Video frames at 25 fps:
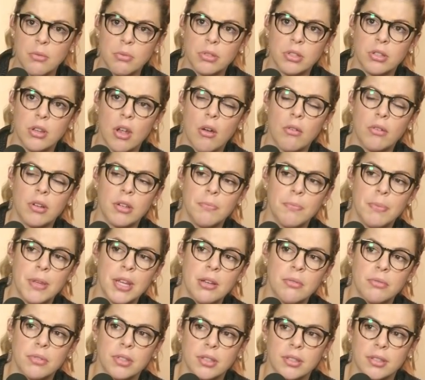would go and
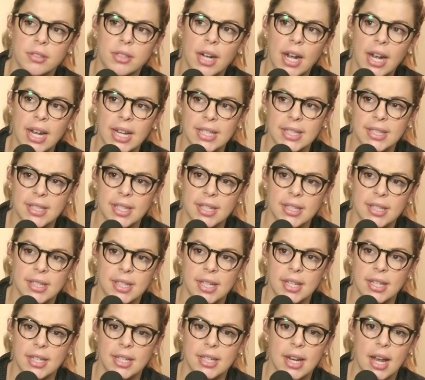be with Christ as
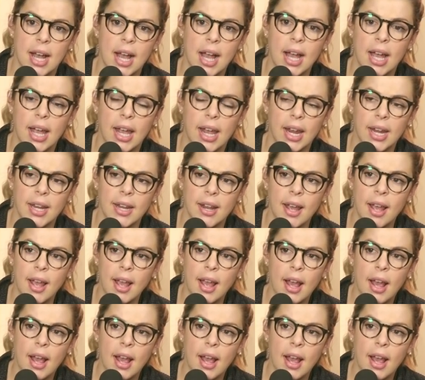he died,